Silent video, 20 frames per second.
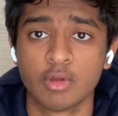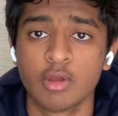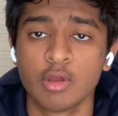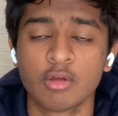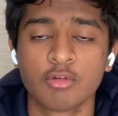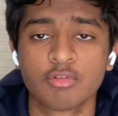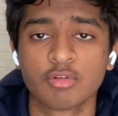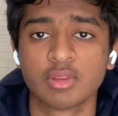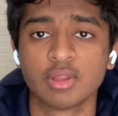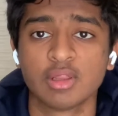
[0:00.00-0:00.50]

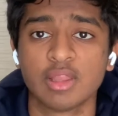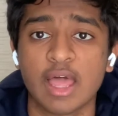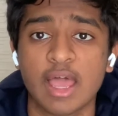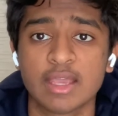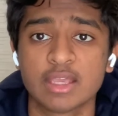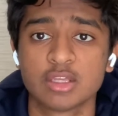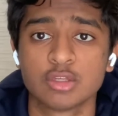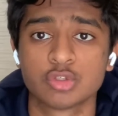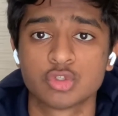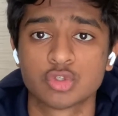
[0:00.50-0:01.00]
For the
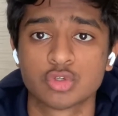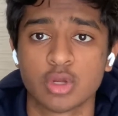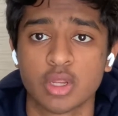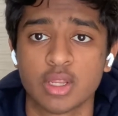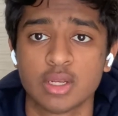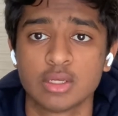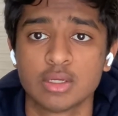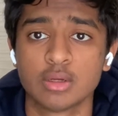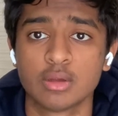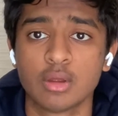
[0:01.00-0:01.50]
lagging
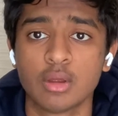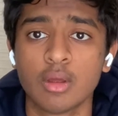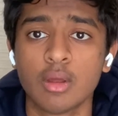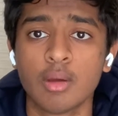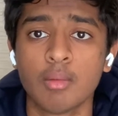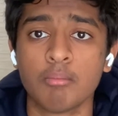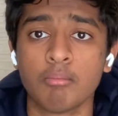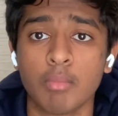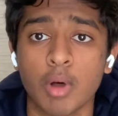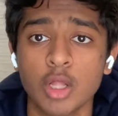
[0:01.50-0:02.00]
strand,
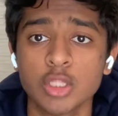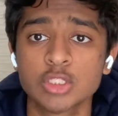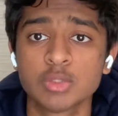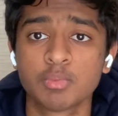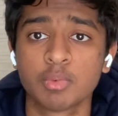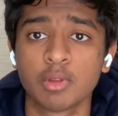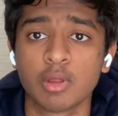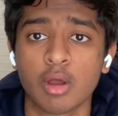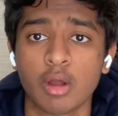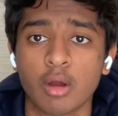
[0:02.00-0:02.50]

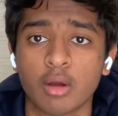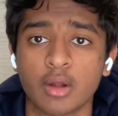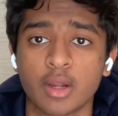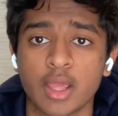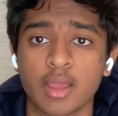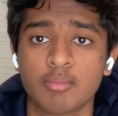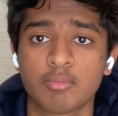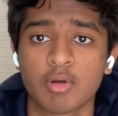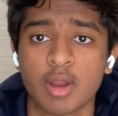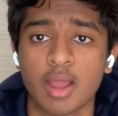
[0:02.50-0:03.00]
multiple
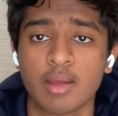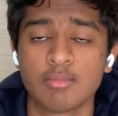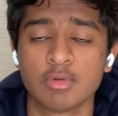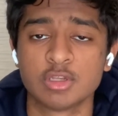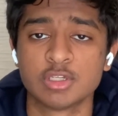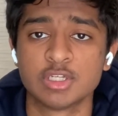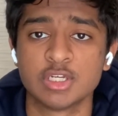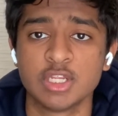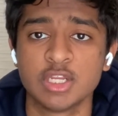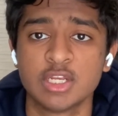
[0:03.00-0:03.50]
RNA
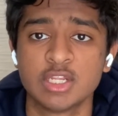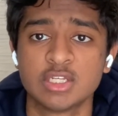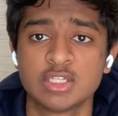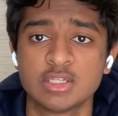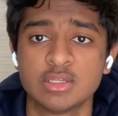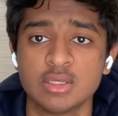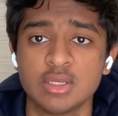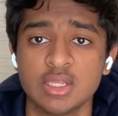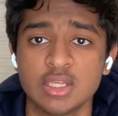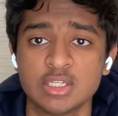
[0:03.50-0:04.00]
primers
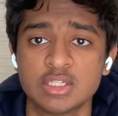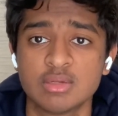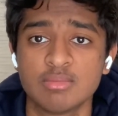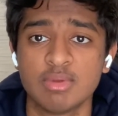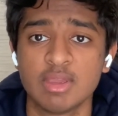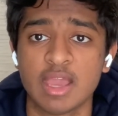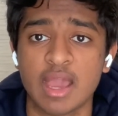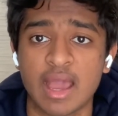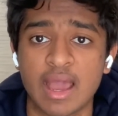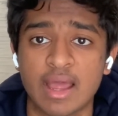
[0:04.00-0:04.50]
need to
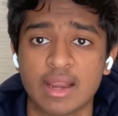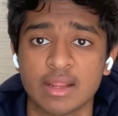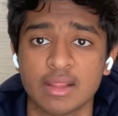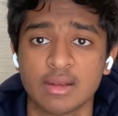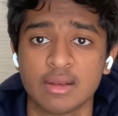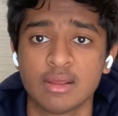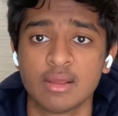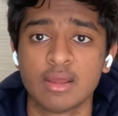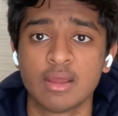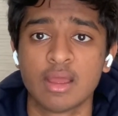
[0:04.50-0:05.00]
be added
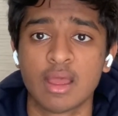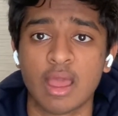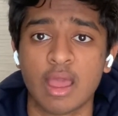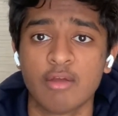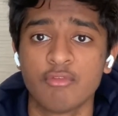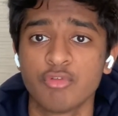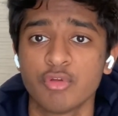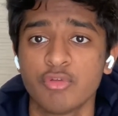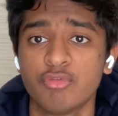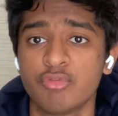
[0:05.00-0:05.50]

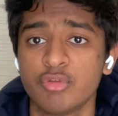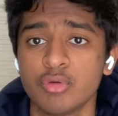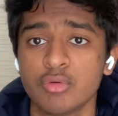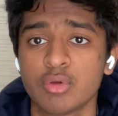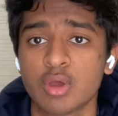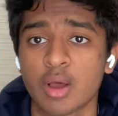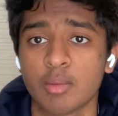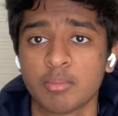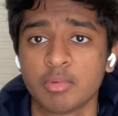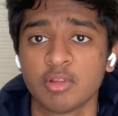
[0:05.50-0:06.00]
every few
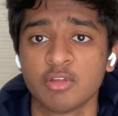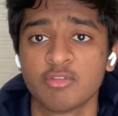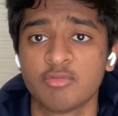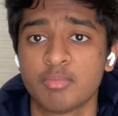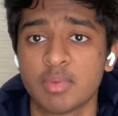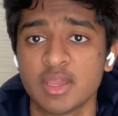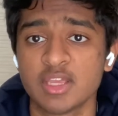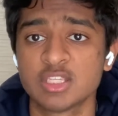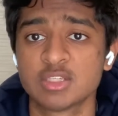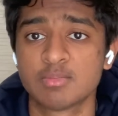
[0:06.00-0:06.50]
couple of
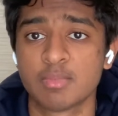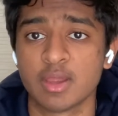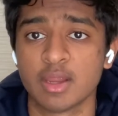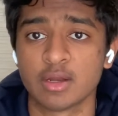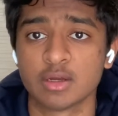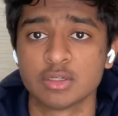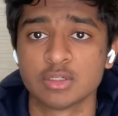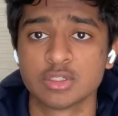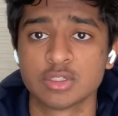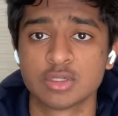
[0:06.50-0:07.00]
base
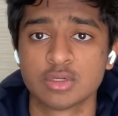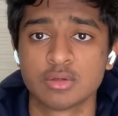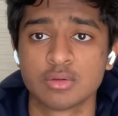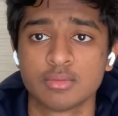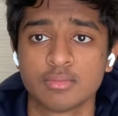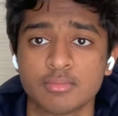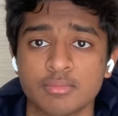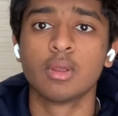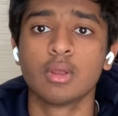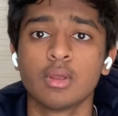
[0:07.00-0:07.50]
pairs.
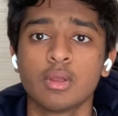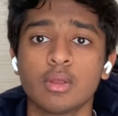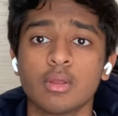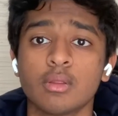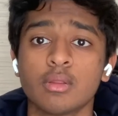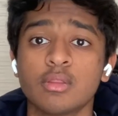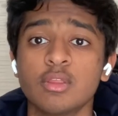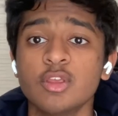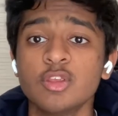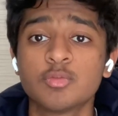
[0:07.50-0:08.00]

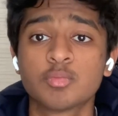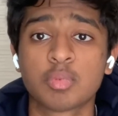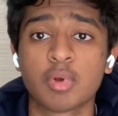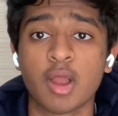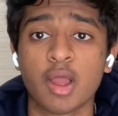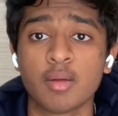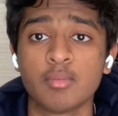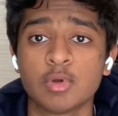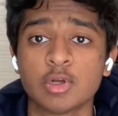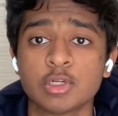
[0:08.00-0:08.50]
These
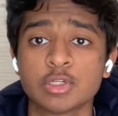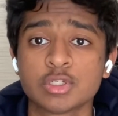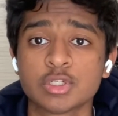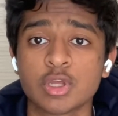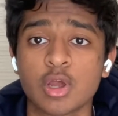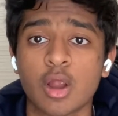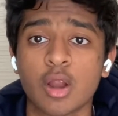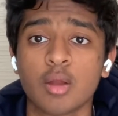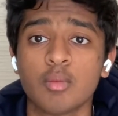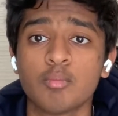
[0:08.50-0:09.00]
primers
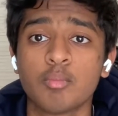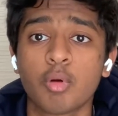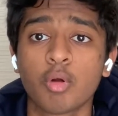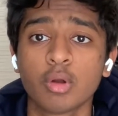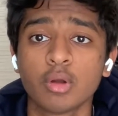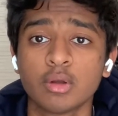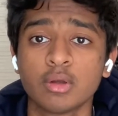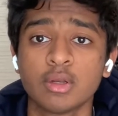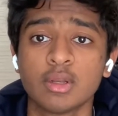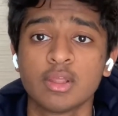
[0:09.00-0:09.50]
are
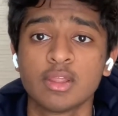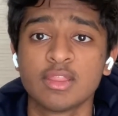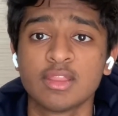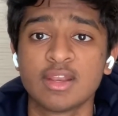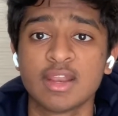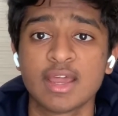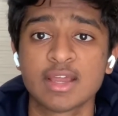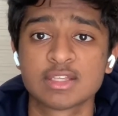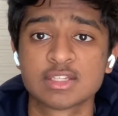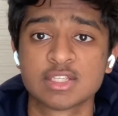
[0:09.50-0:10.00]
important in the
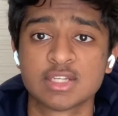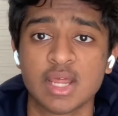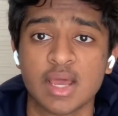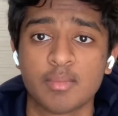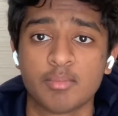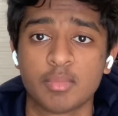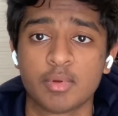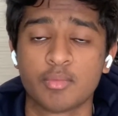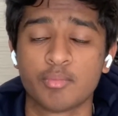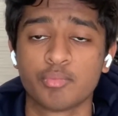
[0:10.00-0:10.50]
next
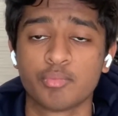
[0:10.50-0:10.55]
step,